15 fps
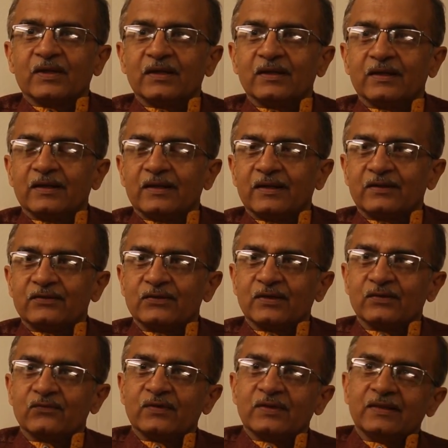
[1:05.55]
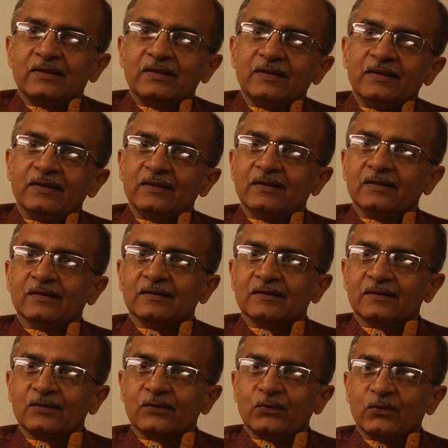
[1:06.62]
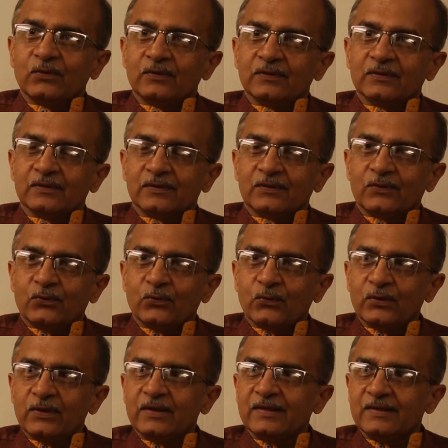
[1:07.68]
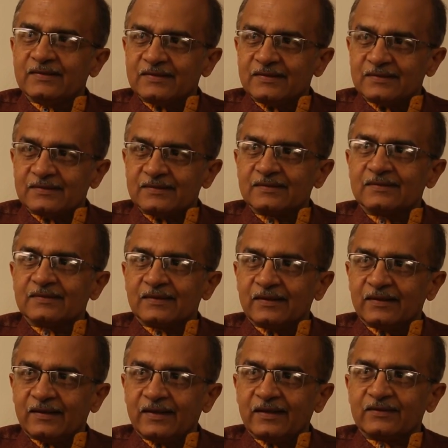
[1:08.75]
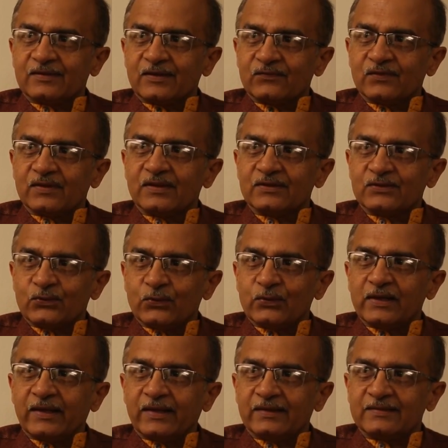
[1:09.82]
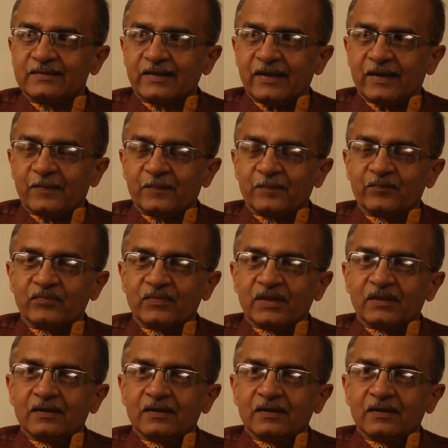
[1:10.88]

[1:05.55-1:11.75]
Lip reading: in connection with the coal leases, in connection with this coal gate scam.